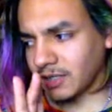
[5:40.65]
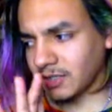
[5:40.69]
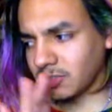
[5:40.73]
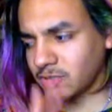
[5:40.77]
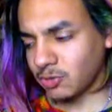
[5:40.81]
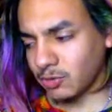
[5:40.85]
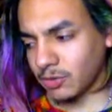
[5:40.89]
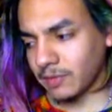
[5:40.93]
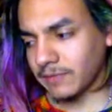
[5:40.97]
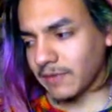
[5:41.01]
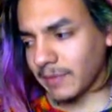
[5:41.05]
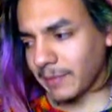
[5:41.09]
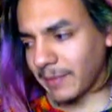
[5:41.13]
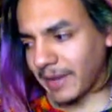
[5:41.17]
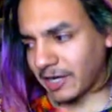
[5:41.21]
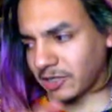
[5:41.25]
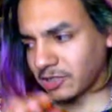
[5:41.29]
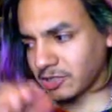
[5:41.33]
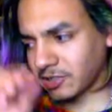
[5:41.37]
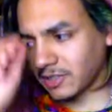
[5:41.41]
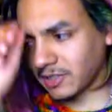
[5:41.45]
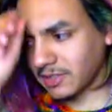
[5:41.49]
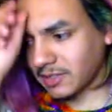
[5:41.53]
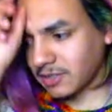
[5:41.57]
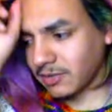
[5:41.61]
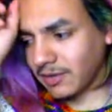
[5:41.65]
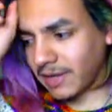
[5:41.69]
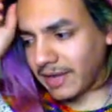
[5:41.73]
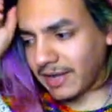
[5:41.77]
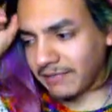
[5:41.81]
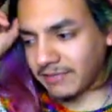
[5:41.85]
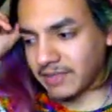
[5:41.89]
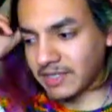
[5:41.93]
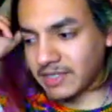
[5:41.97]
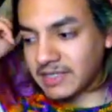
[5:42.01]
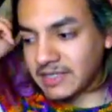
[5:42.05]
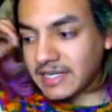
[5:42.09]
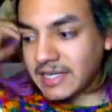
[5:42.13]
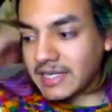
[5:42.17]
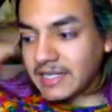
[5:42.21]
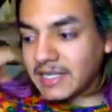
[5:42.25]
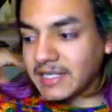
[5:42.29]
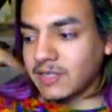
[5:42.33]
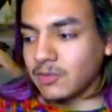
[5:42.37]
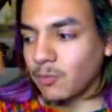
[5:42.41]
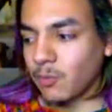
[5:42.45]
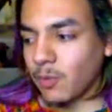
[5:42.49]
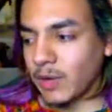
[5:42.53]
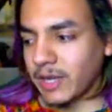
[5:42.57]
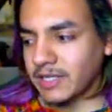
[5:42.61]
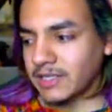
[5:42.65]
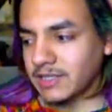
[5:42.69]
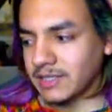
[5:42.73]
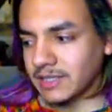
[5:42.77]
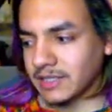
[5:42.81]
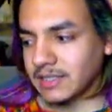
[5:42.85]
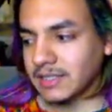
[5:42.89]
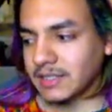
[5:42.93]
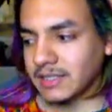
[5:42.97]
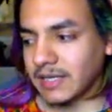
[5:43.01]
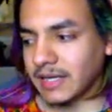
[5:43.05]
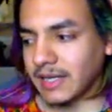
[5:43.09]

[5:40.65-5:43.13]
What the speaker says: Two of them actually. So I have the Knitted Wit,